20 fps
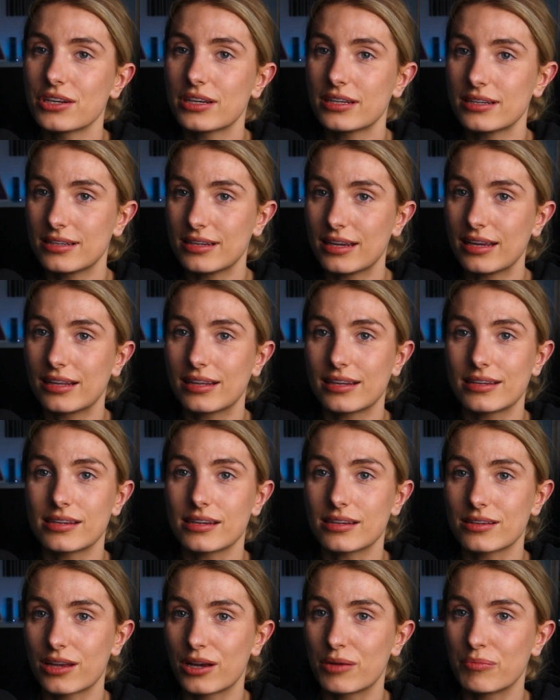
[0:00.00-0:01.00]
can see in this
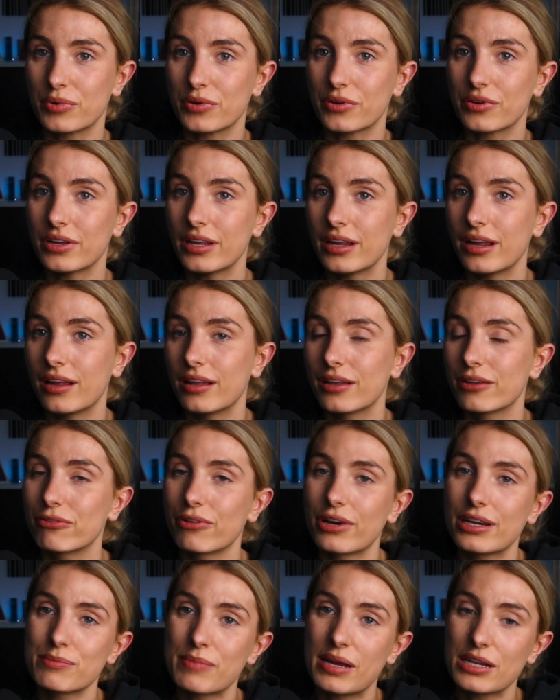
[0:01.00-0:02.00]
example, the
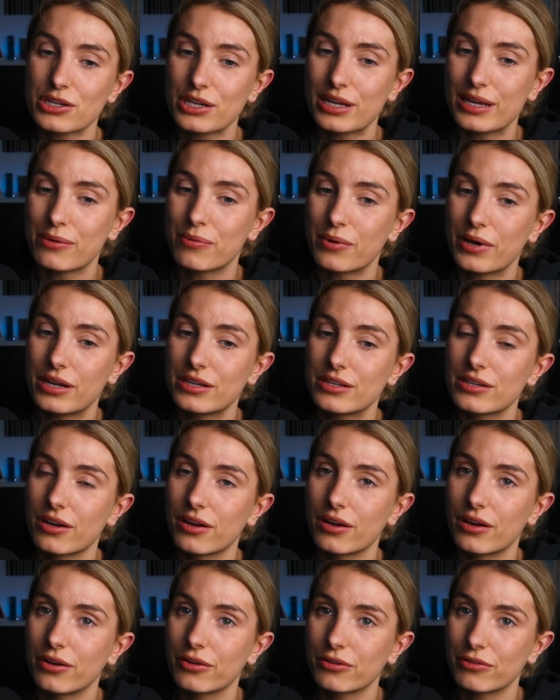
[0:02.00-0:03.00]
phrase match keyword
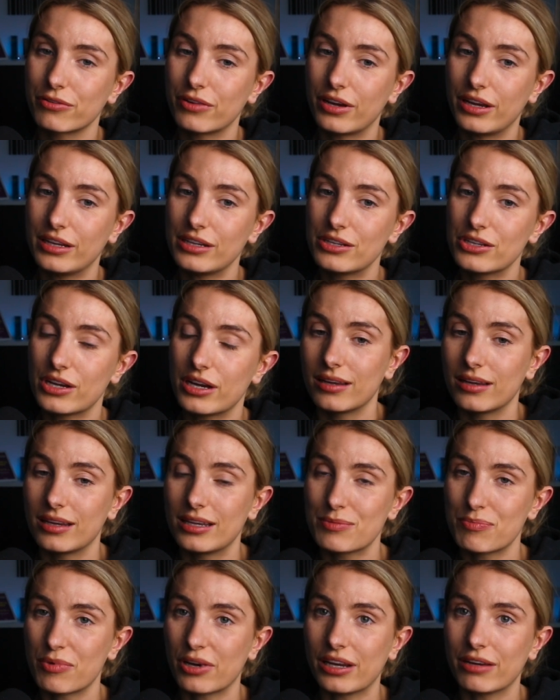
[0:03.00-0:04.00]
oak furniture
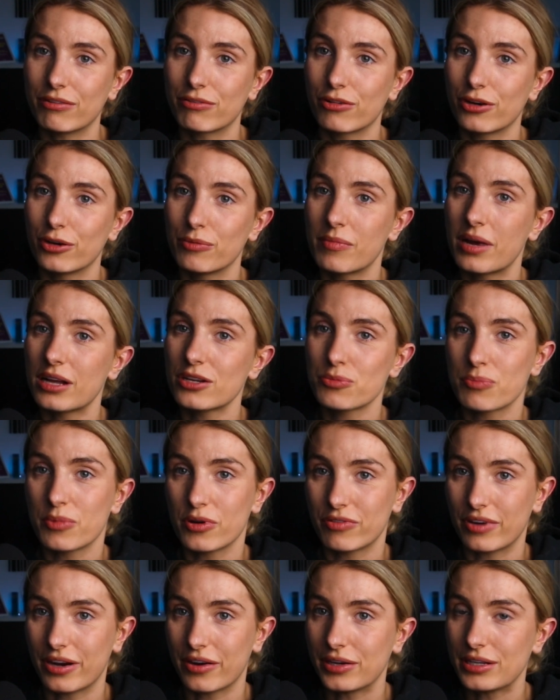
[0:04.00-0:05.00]
is bringing through much more
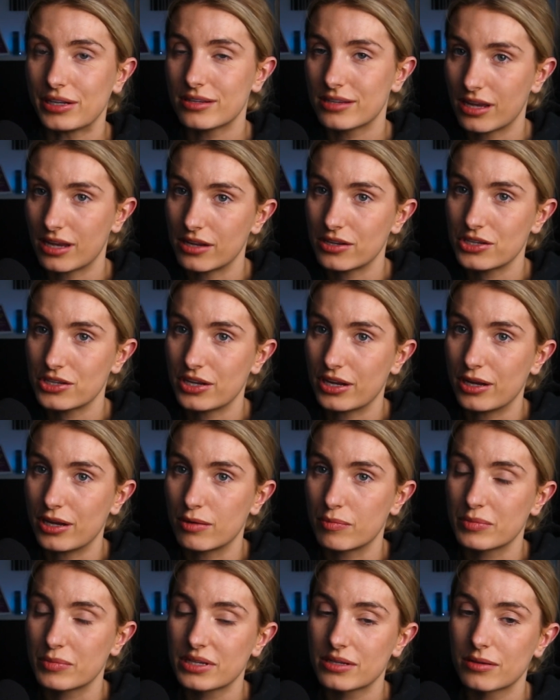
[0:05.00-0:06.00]
varied search
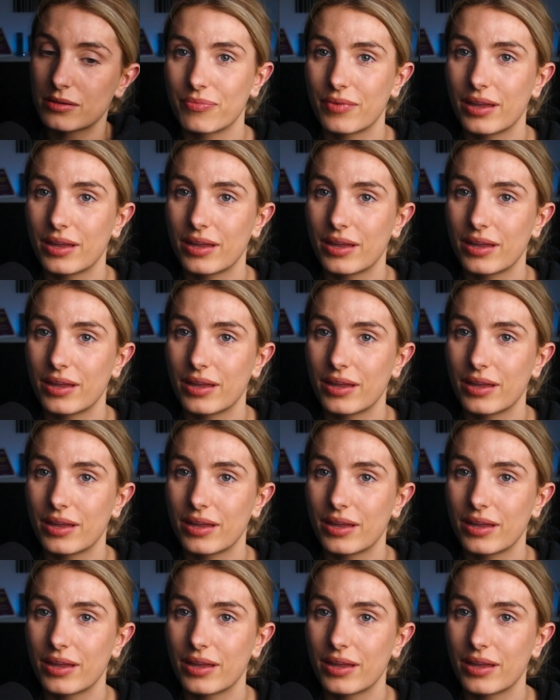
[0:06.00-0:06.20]
terms.